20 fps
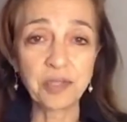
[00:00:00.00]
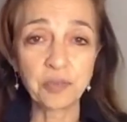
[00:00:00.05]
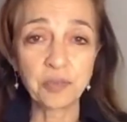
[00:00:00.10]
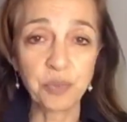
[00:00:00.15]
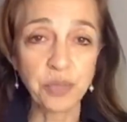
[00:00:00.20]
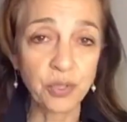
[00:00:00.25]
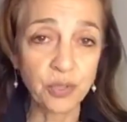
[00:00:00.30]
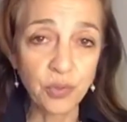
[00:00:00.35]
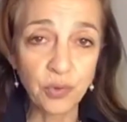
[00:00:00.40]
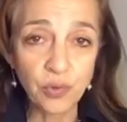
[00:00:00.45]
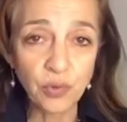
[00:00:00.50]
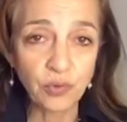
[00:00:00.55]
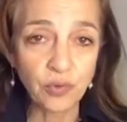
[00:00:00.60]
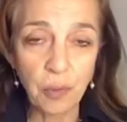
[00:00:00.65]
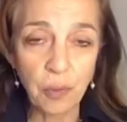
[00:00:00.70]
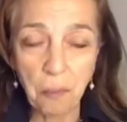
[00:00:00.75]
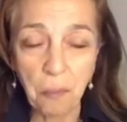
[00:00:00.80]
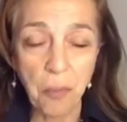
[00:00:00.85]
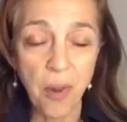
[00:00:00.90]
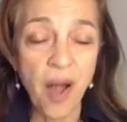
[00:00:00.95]
beautiful
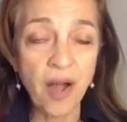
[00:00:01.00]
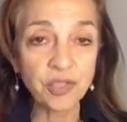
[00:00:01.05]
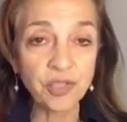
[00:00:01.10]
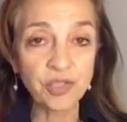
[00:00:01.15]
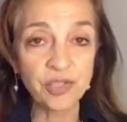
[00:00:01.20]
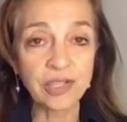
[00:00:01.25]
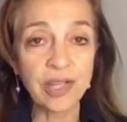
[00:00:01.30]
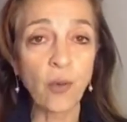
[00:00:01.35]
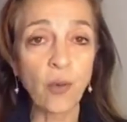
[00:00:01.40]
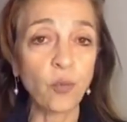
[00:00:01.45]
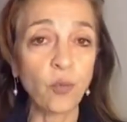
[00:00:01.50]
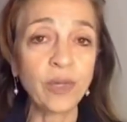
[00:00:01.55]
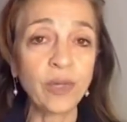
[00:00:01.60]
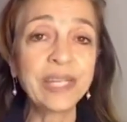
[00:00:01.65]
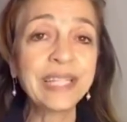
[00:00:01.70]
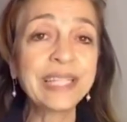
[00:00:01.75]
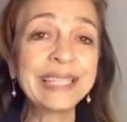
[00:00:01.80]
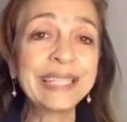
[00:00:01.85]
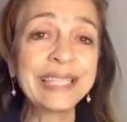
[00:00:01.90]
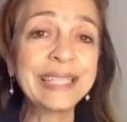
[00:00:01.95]
box that we
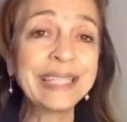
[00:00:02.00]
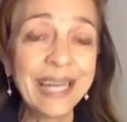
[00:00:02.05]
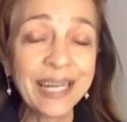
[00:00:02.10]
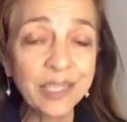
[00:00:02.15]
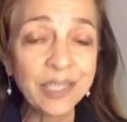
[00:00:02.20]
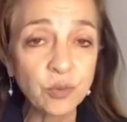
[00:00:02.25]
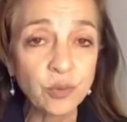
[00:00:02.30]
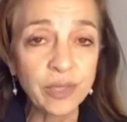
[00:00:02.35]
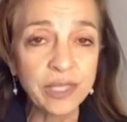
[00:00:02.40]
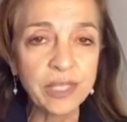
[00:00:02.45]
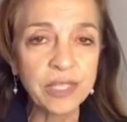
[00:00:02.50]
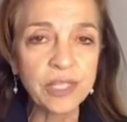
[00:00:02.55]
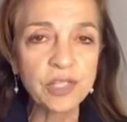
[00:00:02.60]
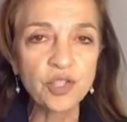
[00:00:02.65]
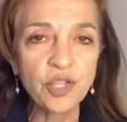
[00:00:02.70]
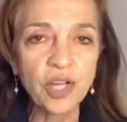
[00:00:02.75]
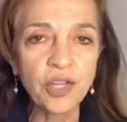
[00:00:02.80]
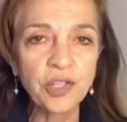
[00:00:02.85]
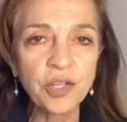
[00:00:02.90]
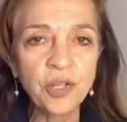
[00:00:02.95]
connect with
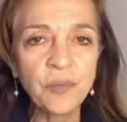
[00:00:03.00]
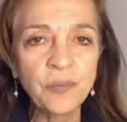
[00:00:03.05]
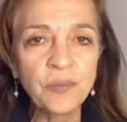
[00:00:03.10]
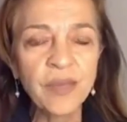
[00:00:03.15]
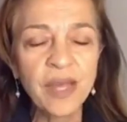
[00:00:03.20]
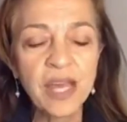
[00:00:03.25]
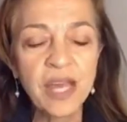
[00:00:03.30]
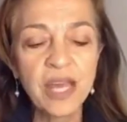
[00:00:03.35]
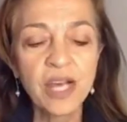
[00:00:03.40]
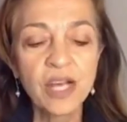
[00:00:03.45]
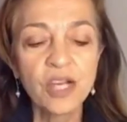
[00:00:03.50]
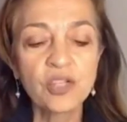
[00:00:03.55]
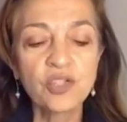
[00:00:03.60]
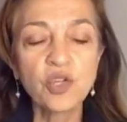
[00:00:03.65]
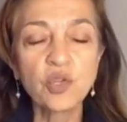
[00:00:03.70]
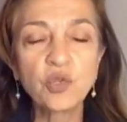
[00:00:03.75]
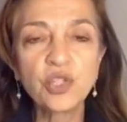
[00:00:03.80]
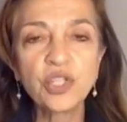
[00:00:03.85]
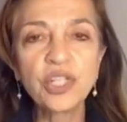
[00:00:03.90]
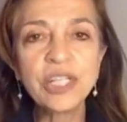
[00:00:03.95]
each other.
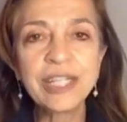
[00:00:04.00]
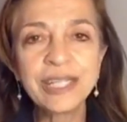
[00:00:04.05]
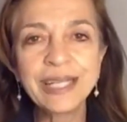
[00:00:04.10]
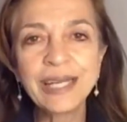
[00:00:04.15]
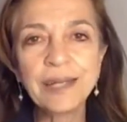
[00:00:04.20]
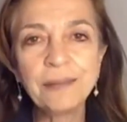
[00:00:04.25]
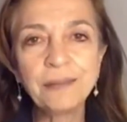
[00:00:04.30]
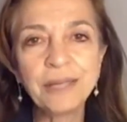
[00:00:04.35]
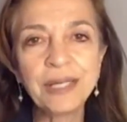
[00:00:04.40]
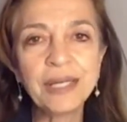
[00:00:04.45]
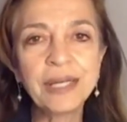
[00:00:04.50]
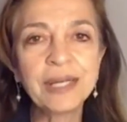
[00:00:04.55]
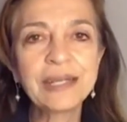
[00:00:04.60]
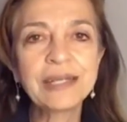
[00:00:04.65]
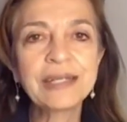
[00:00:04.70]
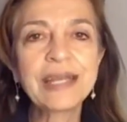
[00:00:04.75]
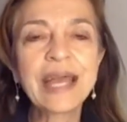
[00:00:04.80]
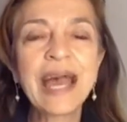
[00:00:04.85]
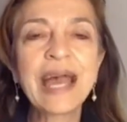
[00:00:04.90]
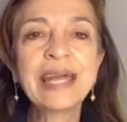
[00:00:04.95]
So she came
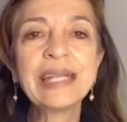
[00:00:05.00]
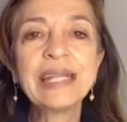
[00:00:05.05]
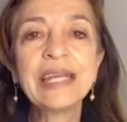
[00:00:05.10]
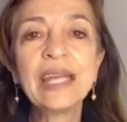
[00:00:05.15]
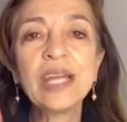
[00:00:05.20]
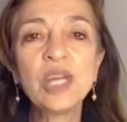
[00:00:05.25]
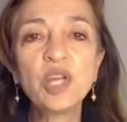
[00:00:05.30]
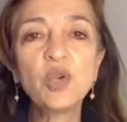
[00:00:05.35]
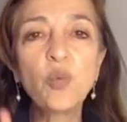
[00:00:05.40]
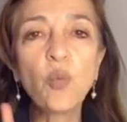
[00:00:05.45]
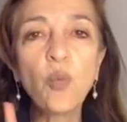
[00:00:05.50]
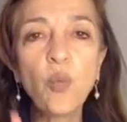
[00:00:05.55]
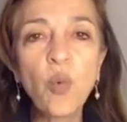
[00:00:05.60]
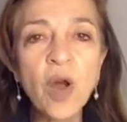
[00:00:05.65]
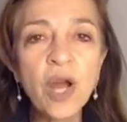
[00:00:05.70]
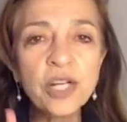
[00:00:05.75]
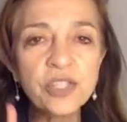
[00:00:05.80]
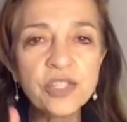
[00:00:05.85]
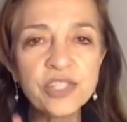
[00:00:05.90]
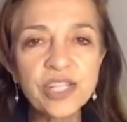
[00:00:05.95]
in, and in
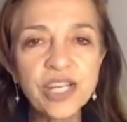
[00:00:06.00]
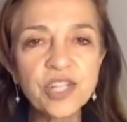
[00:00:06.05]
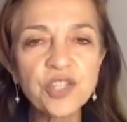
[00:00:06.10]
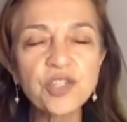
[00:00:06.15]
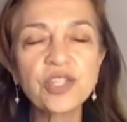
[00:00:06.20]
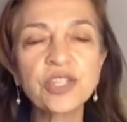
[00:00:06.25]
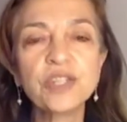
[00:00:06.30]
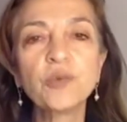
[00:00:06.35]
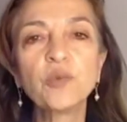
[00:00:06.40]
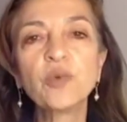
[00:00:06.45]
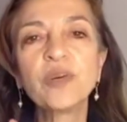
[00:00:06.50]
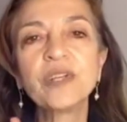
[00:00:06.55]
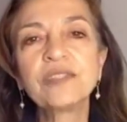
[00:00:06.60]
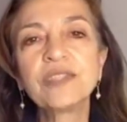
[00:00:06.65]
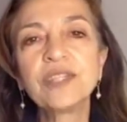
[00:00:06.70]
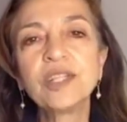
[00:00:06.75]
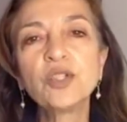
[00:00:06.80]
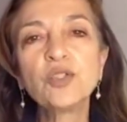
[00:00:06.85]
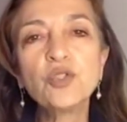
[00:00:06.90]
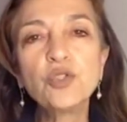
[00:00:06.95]
one session,
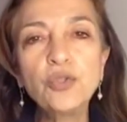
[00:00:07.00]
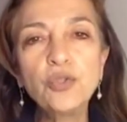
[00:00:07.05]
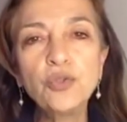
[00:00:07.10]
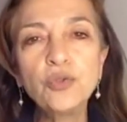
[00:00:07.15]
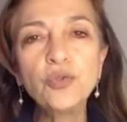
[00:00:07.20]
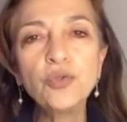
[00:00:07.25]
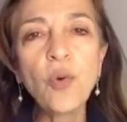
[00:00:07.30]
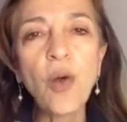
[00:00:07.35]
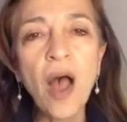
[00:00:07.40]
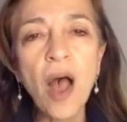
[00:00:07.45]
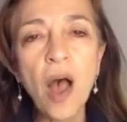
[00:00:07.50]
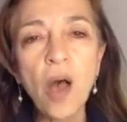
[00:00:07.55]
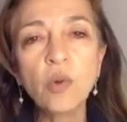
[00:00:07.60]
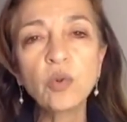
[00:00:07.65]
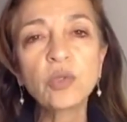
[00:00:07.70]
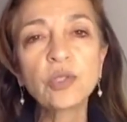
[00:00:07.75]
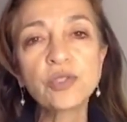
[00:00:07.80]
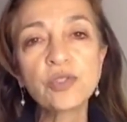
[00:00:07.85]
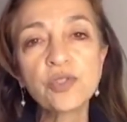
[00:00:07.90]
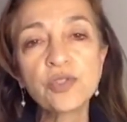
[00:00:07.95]
within 2
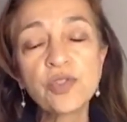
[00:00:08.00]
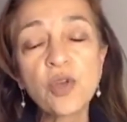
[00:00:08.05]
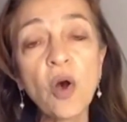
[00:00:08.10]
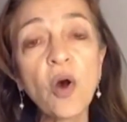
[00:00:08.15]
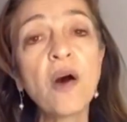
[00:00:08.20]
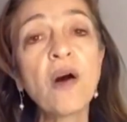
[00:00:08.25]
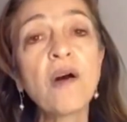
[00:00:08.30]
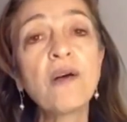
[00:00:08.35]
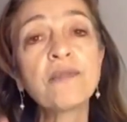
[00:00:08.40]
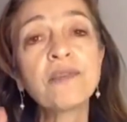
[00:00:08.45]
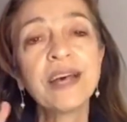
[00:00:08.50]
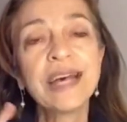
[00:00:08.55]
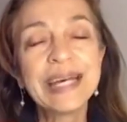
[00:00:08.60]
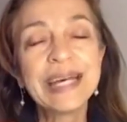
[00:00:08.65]
hours of